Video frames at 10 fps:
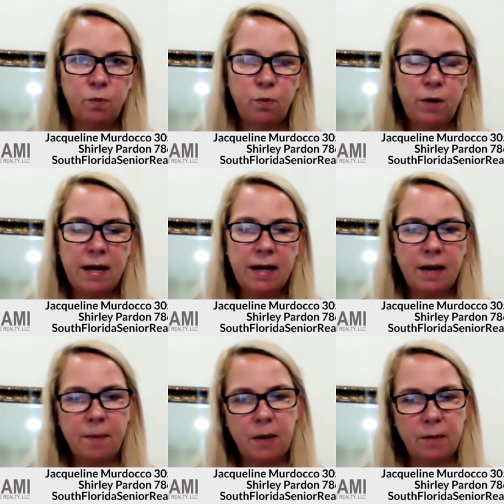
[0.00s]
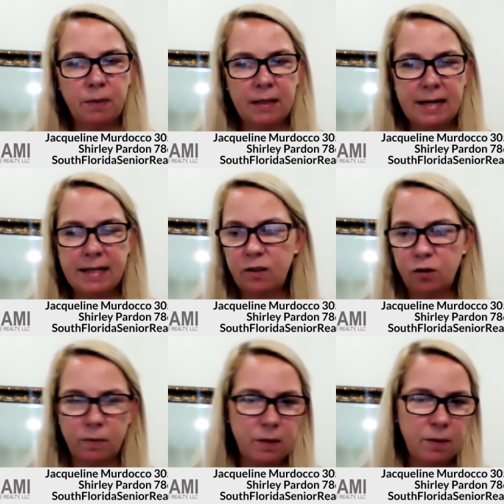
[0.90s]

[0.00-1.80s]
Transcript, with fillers: we end up in a place normally